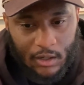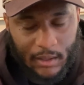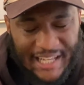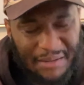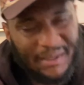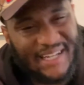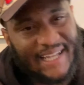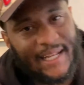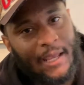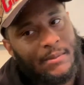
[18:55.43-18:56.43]

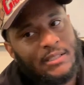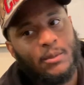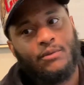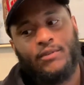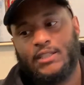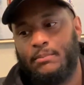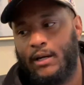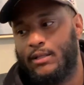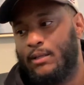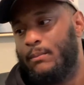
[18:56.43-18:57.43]
Midnight Navies. I'm on the fence
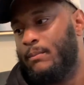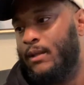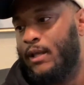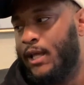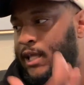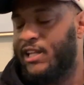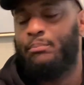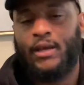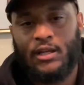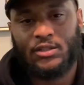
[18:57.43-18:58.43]
about them. And it
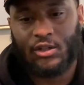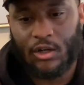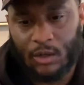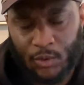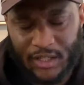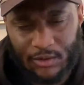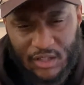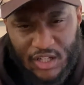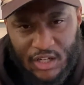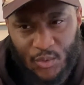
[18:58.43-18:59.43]
depends on which
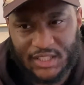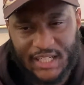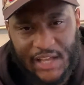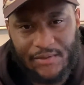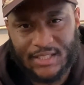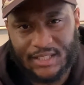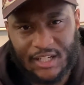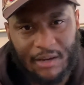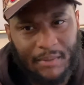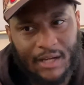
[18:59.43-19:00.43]
11s
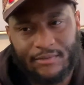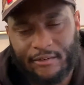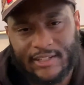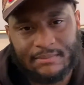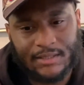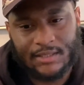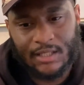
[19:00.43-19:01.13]
come out for Christmas.